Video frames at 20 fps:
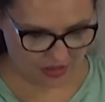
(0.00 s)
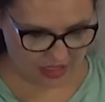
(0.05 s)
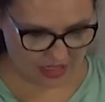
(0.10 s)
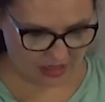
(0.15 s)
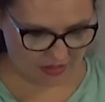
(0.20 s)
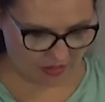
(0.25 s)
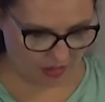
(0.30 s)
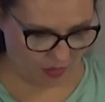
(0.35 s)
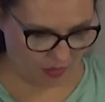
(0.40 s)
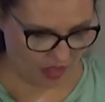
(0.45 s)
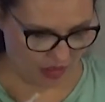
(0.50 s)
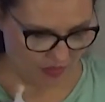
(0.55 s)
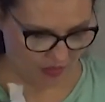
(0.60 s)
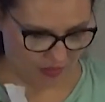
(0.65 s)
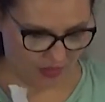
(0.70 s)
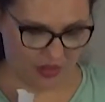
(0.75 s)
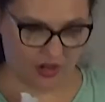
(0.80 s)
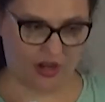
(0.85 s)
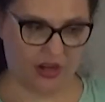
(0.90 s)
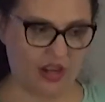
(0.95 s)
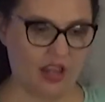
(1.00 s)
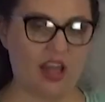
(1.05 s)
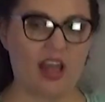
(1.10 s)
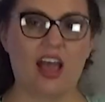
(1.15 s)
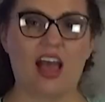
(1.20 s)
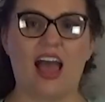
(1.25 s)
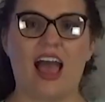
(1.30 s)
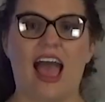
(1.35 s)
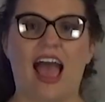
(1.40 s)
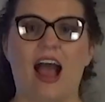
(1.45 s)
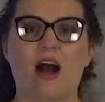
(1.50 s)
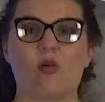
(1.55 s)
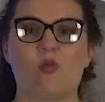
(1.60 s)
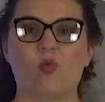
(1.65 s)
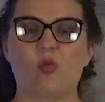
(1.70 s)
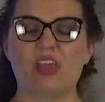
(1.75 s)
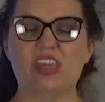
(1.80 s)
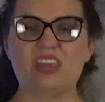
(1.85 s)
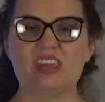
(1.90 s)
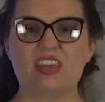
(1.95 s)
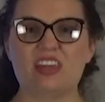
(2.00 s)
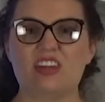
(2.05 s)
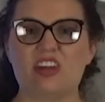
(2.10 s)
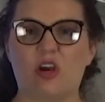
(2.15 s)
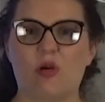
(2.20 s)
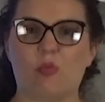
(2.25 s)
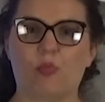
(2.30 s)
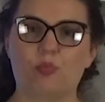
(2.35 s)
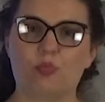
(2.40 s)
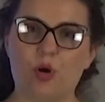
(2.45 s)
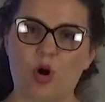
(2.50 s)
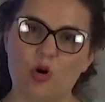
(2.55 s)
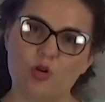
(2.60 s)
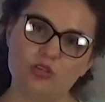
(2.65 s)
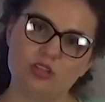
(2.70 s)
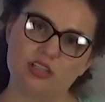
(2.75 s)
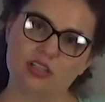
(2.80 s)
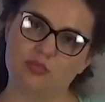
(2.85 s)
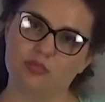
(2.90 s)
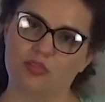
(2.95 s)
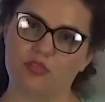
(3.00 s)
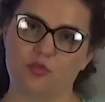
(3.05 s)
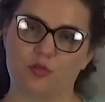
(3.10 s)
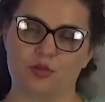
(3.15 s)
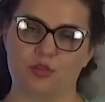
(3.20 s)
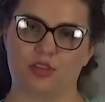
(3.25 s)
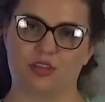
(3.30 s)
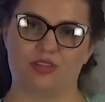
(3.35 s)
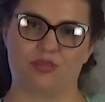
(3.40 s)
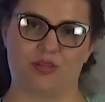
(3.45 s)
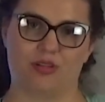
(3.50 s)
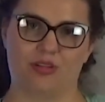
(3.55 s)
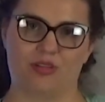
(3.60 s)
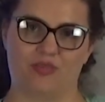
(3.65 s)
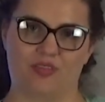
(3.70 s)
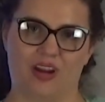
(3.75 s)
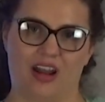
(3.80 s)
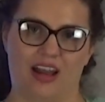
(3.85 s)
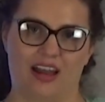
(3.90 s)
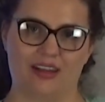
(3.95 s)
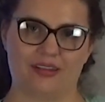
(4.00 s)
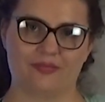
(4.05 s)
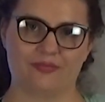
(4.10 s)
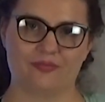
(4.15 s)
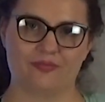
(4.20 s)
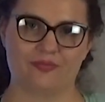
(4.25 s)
can remember how we can go boldly before the throne of God.